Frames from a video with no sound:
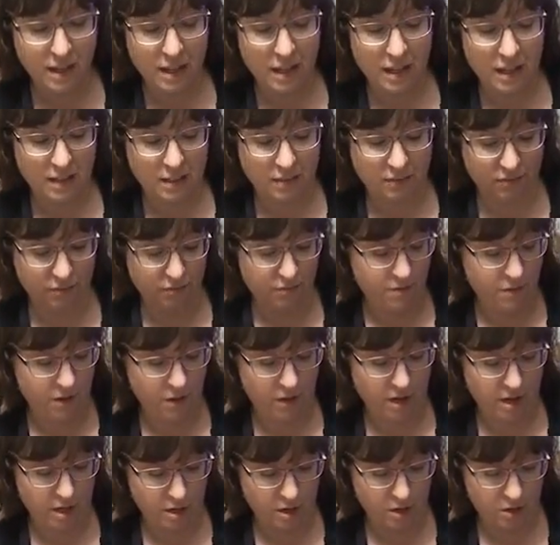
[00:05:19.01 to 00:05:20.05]
It's
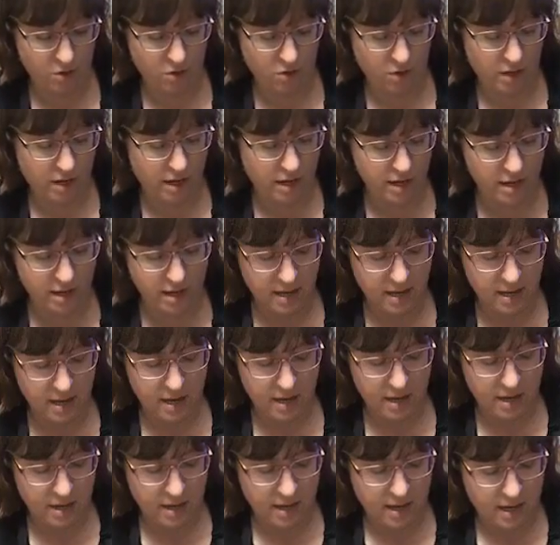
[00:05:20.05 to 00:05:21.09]
very cute.
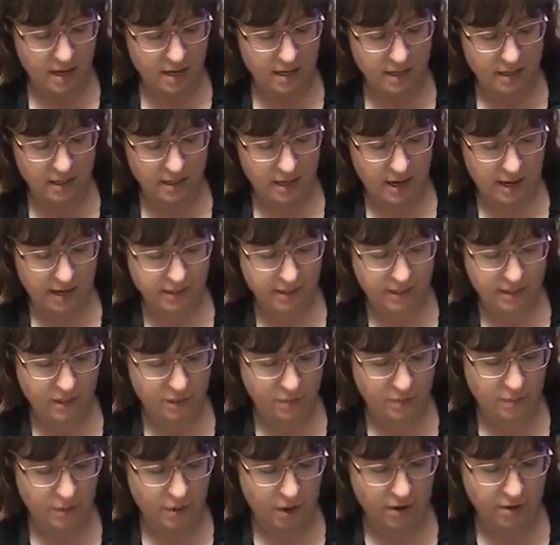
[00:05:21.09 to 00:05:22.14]
Next
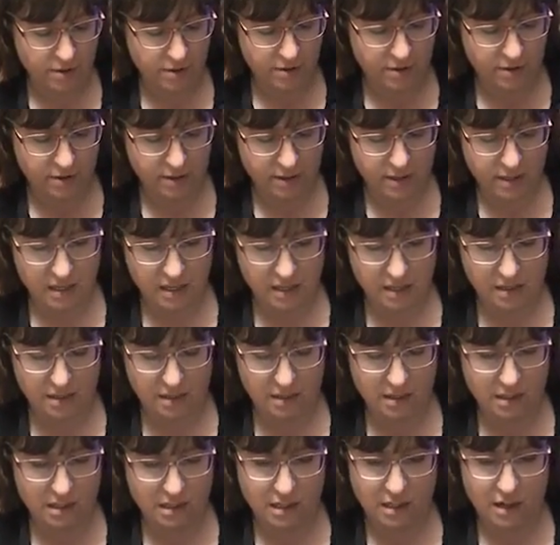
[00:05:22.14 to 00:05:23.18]
month
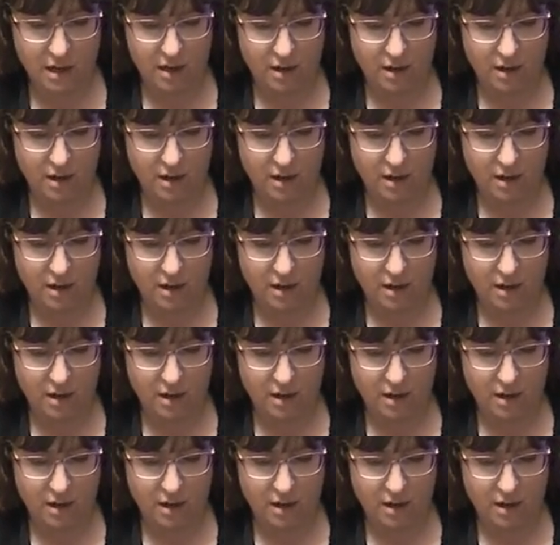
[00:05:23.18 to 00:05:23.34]
is